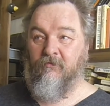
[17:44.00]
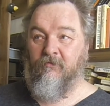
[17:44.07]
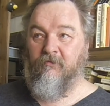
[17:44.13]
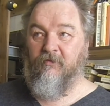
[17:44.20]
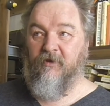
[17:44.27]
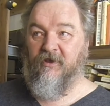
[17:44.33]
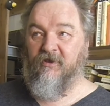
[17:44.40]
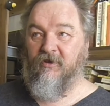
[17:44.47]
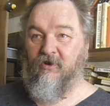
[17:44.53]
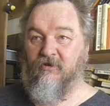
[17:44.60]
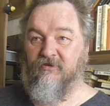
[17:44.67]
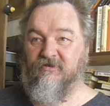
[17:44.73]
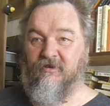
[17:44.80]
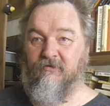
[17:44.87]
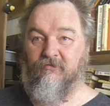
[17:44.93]

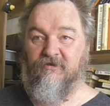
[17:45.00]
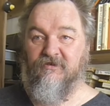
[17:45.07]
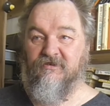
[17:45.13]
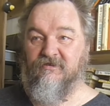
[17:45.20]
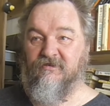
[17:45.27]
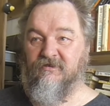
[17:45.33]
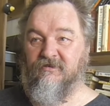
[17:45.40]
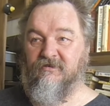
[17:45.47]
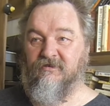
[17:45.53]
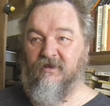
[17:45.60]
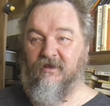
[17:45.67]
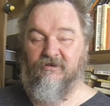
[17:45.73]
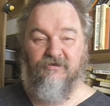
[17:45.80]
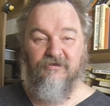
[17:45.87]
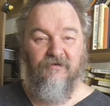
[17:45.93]
because it was
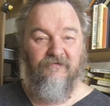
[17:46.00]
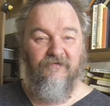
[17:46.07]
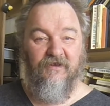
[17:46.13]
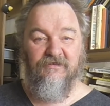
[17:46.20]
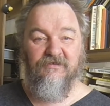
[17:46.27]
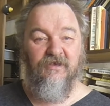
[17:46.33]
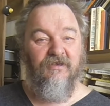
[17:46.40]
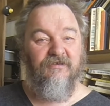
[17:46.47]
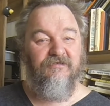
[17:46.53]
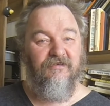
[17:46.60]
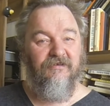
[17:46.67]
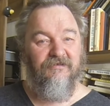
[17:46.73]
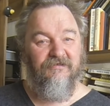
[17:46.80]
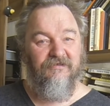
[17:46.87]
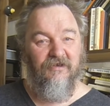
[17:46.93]
such a
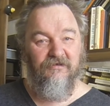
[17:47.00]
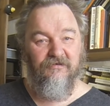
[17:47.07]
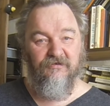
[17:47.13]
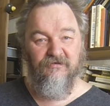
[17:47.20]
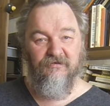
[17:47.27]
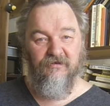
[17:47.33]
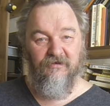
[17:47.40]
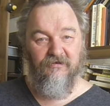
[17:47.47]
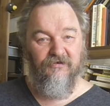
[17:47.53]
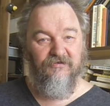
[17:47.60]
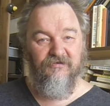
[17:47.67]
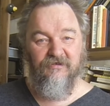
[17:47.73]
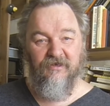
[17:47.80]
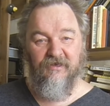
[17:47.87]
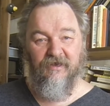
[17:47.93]
fantastic status thing
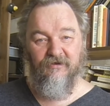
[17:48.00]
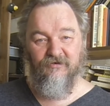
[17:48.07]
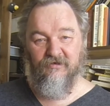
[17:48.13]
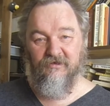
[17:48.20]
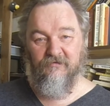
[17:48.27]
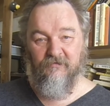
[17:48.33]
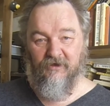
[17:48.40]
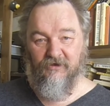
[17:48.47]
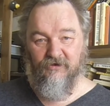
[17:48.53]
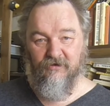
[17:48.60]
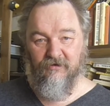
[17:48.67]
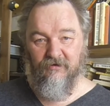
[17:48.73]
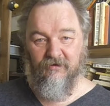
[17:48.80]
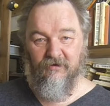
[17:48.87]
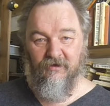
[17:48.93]
just to casually
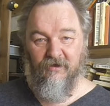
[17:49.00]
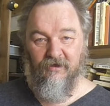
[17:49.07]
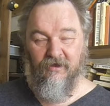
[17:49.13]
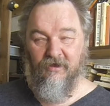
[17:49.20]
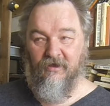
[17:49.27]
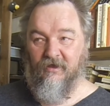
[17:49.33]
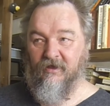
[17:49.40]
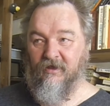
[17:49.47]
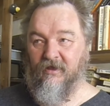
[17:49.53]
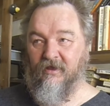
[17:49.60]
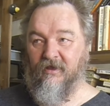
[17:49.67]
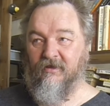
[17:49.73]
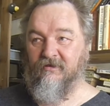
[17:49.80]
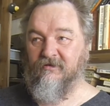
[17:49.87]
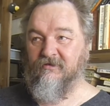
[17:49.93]
mention.
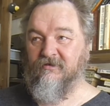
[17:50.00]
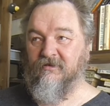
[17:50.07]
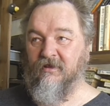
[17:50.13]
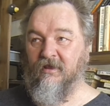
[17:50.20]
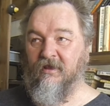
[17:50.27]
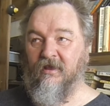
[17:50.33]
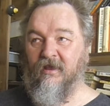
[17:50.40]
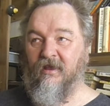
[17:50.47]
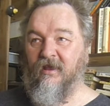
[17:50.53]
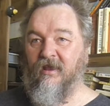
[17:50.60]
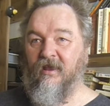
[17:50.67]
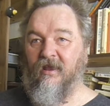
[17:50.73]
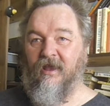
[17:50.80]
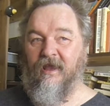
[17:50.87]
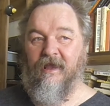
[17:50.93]
And
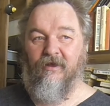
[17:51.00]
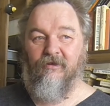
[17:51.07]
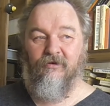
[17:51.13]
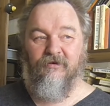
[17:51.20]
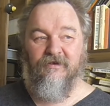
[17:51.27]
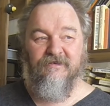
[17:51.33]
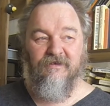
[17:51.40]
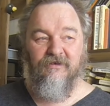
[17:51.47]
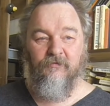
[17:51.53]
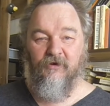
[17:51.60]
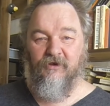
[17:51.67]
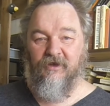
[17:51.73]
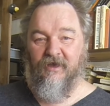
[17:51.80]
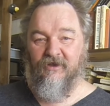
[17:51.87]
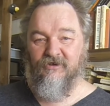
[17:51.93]
how long is
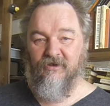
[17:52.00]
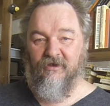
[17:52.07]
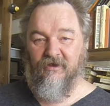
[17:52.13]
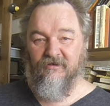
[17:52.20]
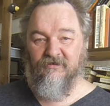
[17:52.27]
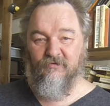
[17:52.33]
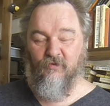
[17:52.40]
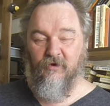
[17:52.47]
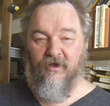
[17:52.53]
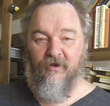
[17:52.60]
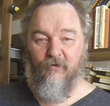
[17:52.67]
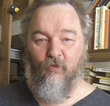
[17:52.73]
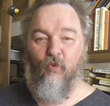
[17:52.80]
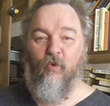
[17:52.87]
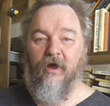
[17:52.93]
anybody actually going to wear
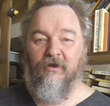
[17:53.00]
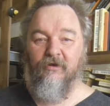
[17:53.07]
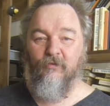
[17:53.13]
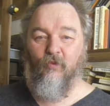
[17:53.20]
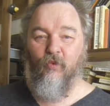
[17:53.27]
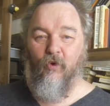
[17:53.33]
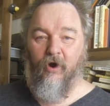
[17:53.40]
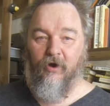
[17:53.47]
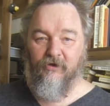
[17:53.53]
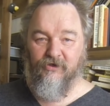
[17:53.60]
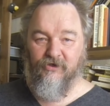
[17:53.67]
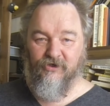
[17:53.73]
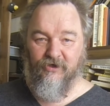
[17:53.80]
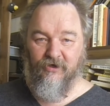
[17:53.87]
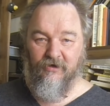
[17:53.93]
one
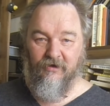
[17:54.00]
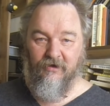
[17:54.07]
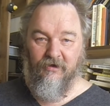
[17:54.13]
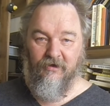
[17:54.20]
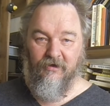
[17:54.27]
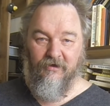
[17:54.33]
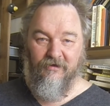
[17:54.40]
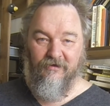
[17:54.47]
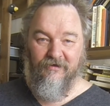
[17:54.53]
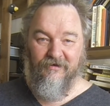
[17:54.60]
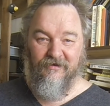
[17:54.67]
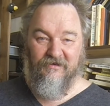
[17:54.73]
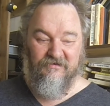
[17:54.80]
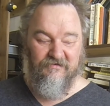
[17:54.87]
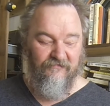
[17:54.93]
watch that
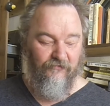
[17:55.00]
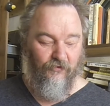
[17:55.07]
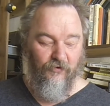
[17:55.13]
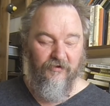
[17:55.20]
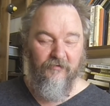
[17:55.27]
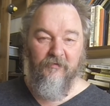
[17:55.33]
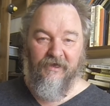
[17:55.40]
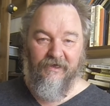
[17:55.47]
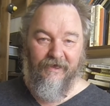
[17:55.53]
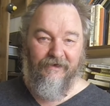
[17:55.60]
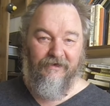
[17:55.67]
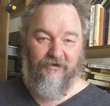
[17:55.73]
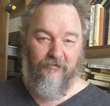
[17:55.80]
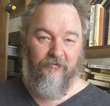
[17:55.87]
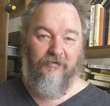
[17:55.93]
is for the
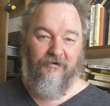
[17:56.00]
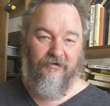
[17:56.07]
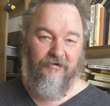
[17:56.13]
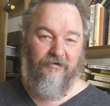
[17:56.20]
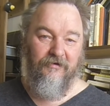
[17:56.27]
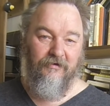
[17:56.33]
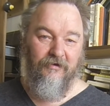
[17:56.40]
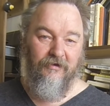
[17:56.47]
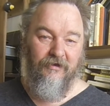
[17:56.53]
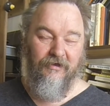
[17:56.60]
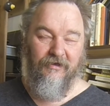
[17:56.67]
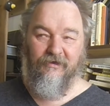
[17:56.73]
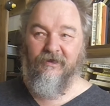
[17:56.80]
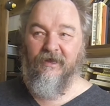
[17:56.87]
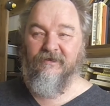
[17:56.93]
millennium,
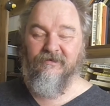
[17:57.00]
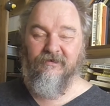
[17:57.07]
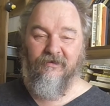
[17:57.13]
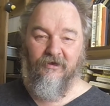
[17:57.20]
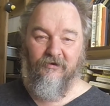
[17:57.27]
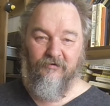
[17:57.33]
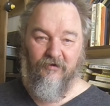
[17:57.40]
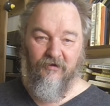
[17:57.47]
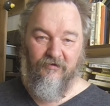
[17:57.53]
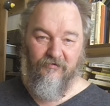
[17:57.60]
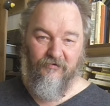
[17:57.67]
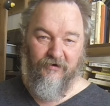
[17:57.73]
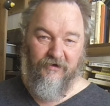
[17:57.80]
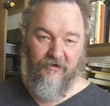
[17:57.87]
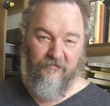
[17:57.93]
let alone
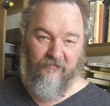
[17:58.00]
3?